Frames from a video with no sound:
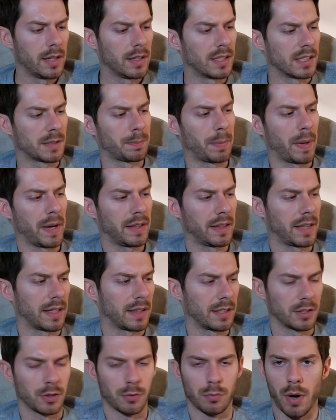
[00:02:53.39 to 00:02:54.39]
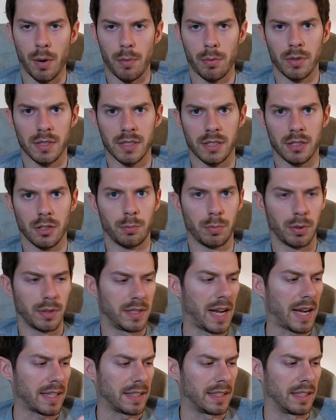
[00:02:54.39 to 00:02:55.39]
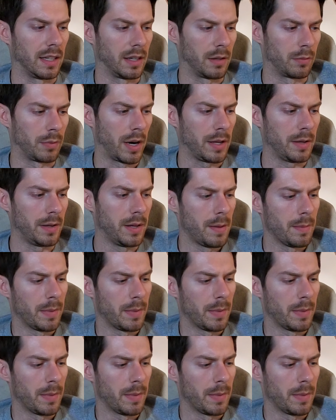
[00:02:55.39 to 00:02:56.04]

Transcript: despite that this rubber is still protecting it, right?